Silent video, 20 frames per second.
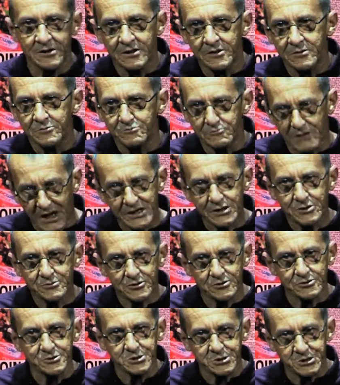might
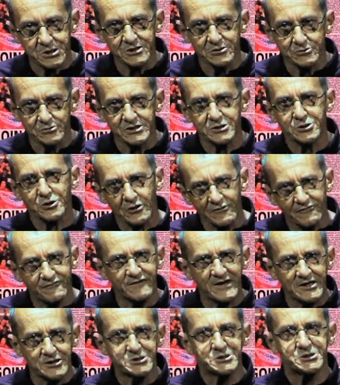consider it
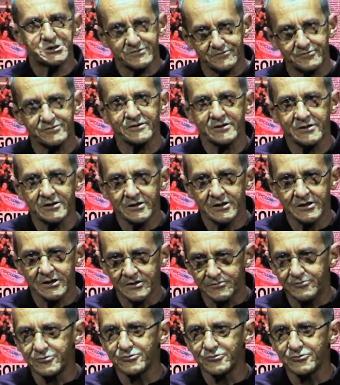offensive if you